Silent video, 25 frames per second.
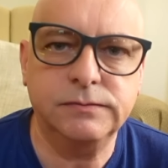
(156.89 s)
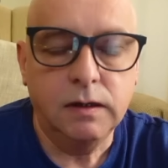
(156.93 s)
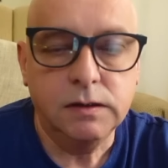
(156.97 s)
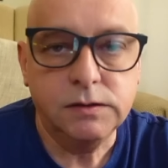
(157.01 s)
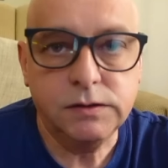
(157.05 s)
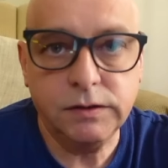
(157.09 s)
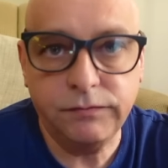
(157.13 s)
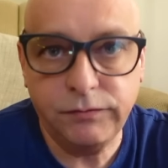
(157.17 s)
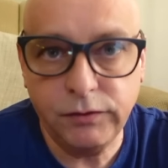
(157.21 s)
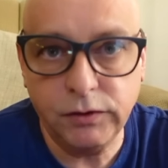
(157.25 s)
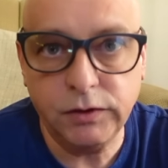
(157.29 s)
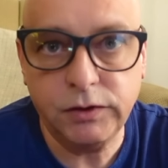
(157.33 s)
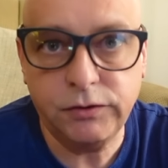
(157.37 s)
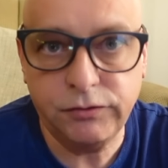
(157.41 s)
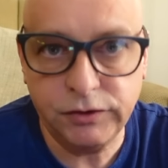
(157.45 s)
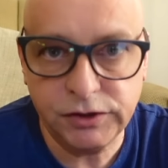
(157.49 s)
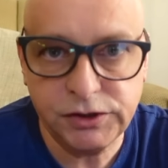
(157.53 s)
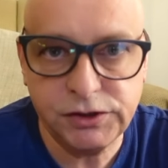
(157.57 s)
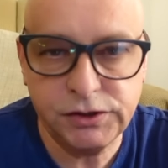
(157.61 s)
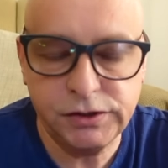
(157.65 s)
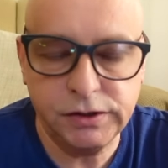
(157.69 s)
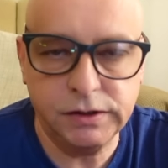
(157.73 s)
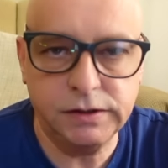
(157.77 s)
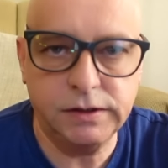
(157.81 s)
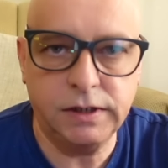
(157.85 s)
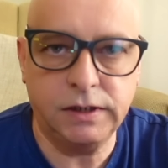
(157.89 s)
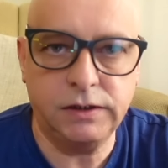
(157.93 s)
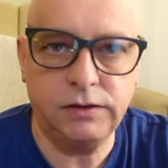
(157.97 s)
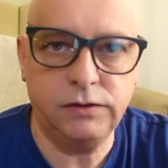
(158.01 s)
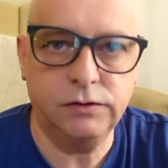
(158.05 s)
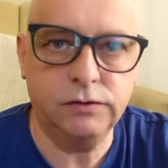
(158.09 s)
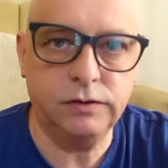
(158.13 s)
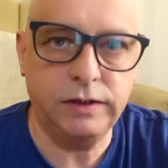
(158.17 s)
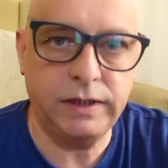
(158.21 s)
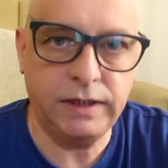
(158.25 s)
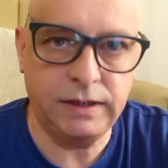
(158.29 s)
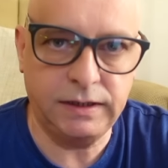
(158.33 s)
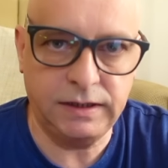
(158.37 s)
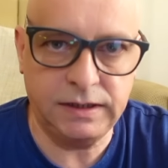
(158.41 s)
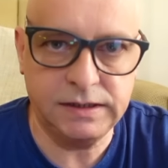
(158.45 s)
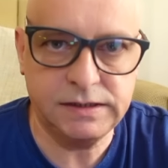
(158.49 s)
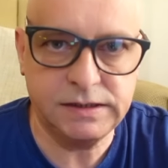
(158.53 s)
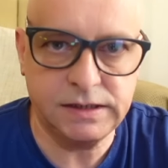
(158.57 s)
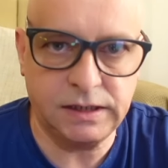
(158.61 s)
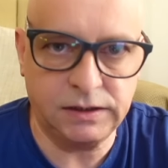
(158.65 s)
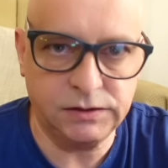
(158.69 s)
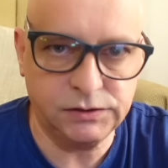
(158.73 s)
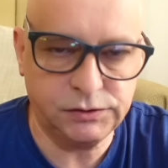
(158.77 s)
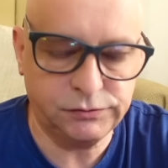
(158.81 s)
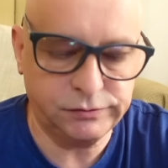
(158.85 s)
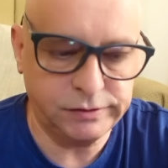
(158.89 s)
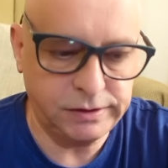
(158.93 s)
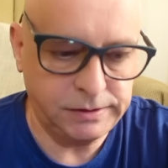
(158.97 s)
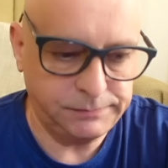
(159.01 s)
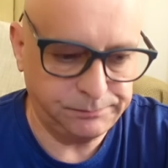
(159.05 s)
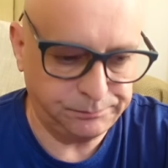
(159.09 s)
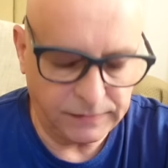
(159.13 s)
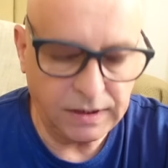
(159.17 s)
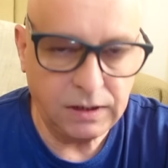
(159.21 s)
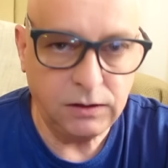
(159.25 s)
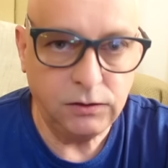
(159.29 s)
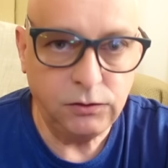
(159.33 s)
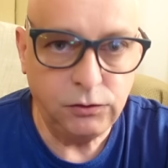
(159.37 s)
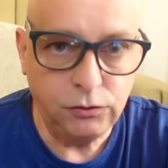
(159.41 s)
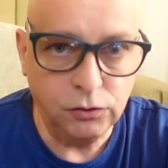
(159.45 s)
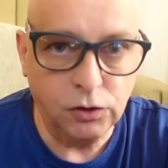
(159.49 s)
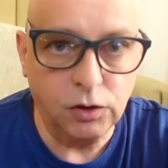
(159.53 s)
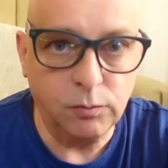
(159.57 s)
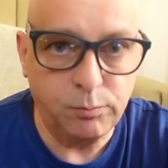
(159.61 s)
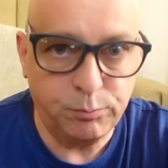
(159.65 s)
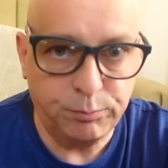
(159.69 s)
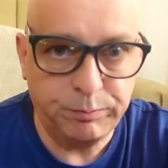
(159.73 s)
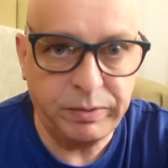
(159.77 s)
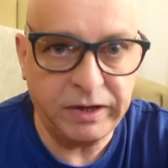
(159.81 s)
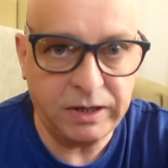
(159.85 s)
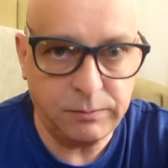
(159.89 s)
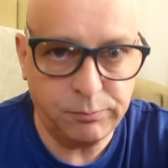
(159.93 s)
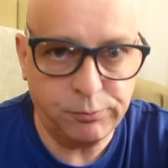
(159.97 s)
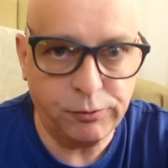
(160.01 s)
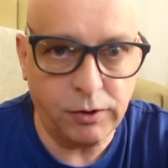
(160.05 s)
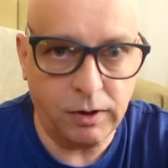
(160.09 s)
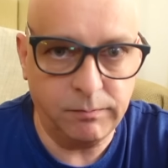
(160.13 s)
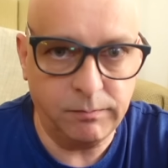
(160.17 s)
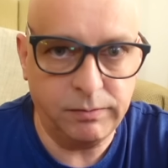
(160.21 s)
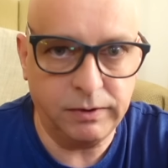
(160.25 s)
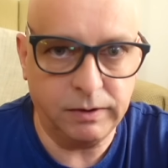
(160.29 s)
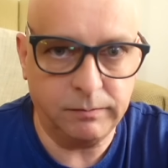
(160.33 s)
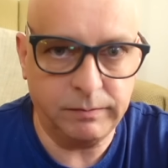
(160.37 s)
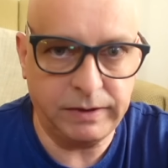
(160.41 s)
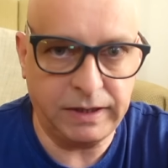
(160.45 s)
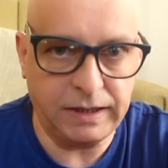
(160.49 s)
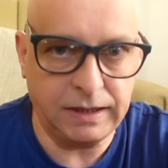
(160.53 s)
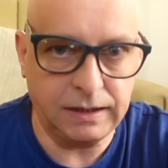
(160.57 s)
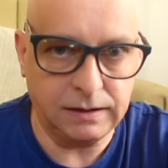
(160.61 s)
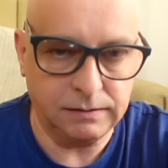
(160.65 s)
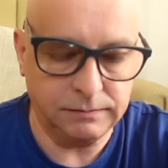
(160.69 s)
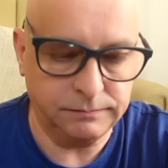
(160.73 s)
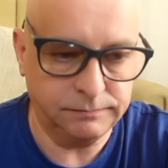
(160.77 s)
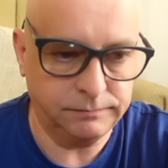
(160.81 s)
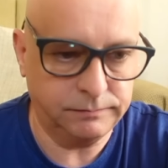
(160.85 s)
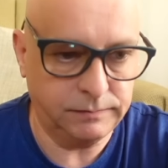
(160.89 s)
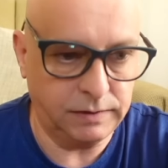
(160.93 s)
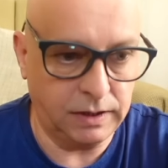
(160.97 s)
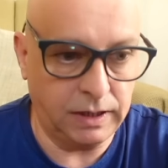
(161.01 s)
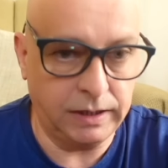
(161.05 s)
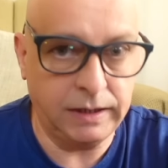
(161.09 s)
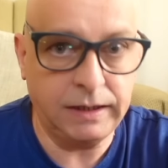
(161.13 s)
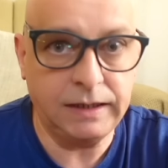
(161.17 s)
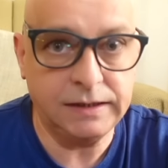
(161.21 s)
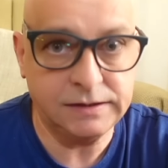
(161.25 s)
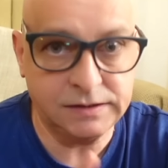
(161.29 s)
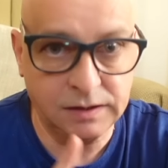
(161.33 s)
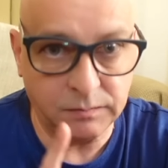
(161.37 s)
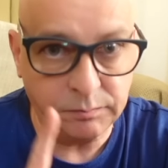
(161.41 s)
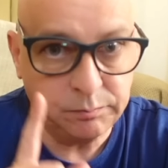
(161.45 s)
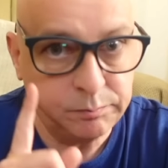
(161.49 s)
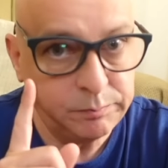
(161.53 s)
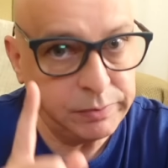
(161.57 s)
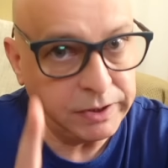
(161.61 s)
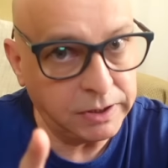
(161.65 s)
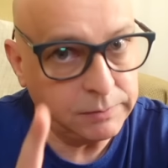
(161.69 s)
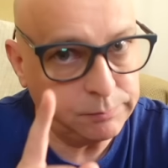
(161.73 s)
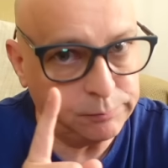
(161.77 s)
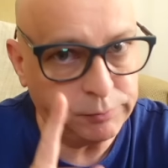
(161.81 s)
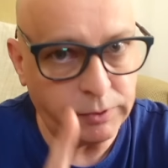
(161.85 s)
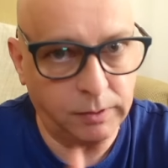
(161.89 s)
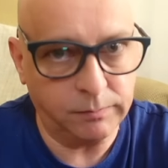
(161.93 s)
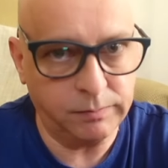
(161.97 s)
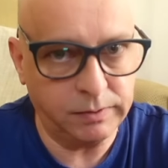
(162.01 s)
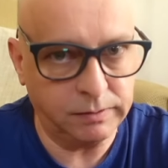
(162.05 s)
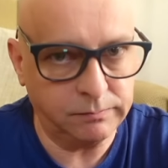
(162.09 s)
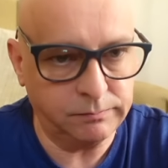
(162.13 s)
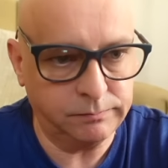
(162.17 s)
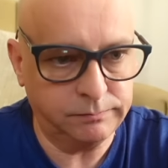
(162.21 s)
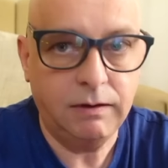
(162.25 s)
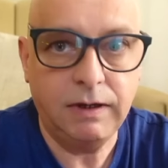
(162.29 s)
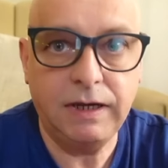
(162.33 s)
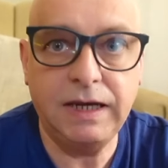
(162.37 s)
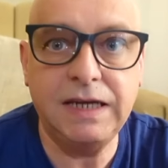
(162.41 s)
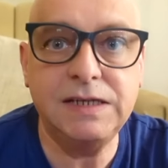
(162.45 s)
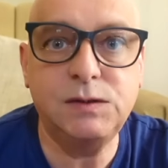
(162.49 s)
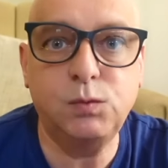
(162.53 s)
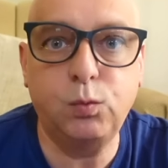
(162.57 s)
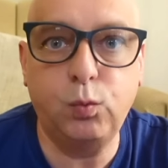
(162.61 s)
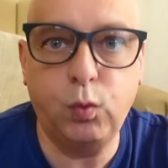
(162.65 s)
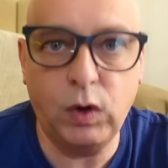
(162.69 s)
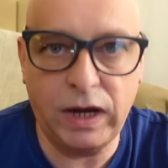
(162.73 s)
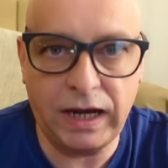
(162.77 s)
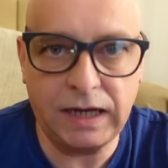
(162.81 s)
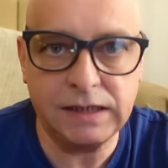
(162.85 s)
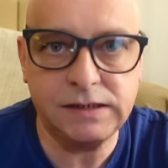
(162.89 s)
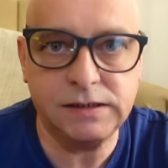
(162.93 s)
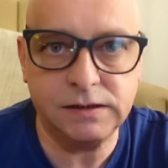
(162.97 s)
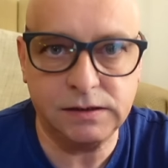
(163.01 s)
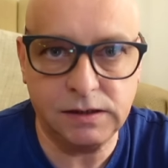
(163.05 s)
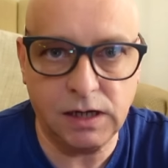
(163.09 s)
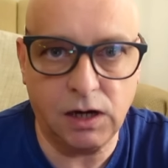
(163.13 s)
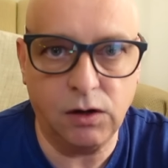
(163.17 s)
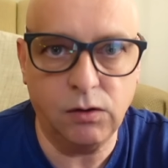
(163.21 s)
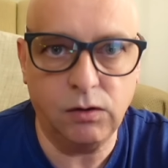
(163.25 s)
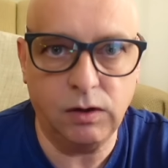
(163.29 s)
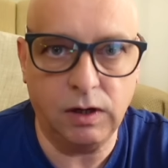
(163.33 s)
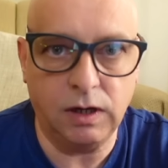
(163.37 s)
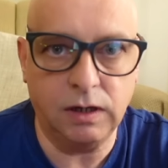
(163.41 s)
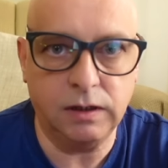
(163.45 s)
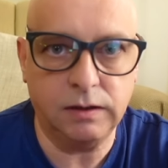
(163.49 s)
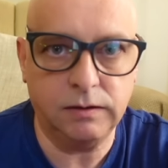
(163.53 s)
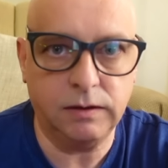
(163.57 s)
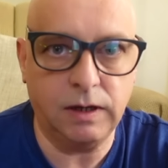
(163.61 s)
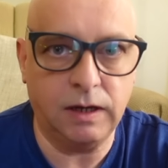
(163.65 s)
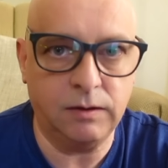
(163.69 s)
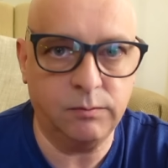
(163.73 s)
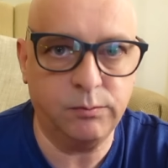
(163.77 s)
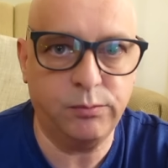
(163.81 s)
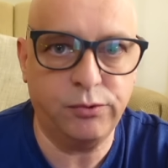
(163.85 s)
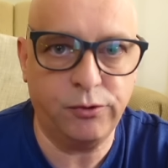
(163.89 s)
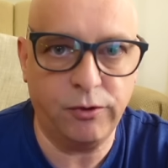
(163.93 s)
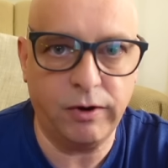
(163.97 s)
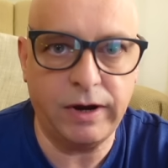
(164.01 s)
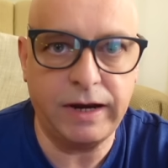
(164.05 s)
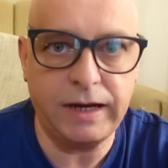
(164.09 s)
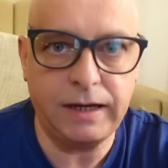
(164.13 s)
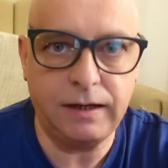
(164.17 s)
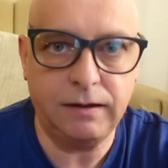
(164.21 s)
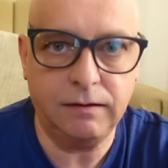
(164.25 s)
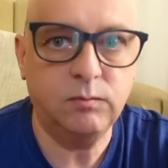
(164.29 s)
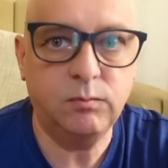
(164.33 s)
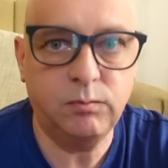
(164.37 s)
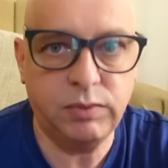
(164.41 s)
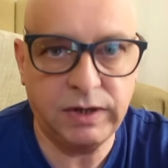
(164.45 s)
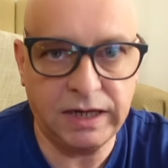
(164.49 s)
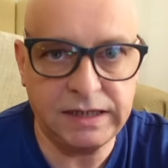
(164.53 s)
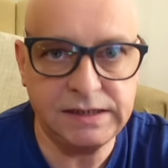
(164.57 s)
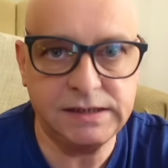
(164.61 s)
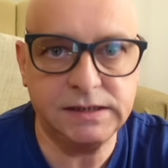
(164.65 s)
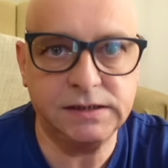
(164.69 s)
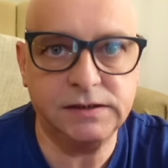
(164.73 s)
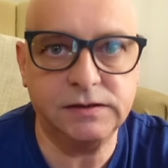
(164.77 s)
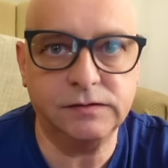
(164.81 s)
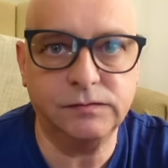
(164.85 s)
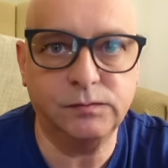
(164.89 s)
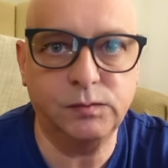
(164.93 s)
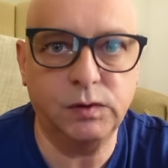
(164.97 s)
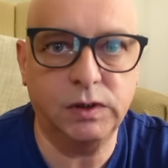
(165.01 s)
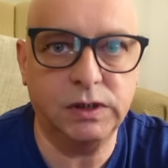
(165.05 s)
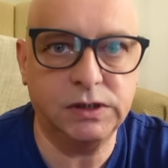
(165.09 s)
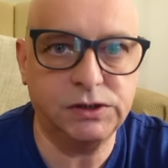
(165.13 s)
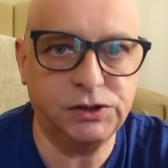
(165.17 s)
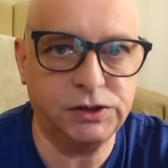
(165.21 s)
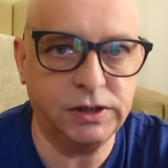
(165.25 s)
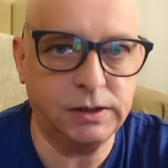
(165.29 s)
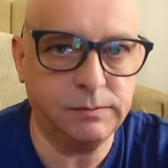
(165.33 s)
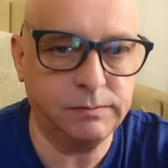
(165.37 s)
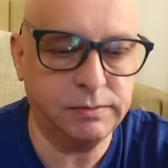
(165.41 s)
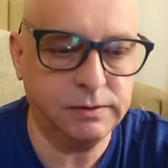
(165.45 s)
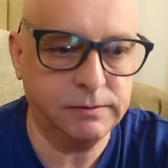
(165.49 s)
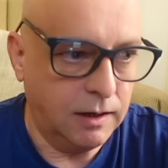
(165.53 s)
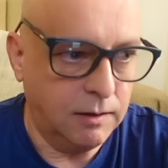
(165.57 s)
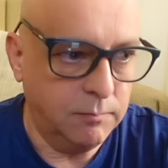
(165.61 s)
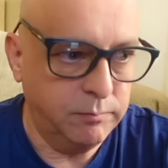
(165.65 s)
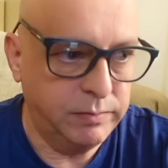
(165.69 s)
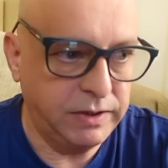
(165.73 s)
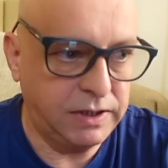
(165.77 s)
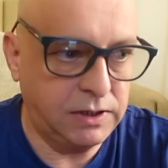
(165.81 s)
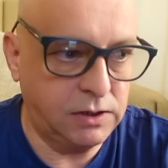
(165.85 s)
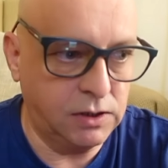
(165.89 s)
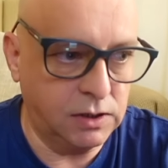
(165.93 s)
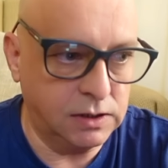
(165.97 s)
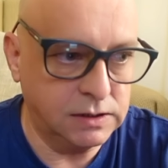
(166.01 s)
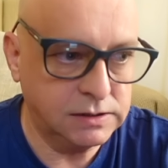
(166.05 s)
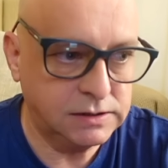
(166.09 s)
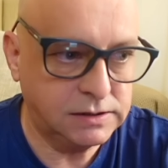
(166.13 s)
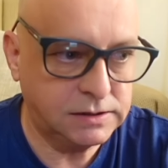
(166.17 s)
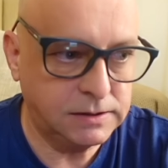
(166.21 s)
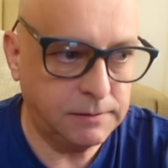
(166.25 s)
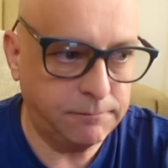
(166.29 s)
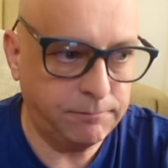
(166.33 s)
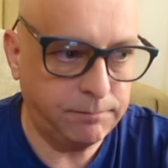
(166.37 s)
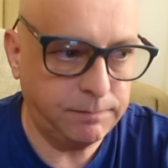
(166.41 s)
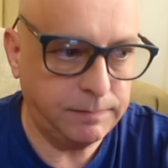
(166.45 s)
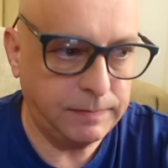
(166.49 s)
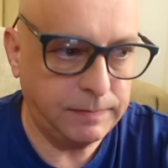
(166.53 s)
So if you're a Christian and you're in this country, your big problem here, and it's a big problem, is where to go and pray, places of worship, because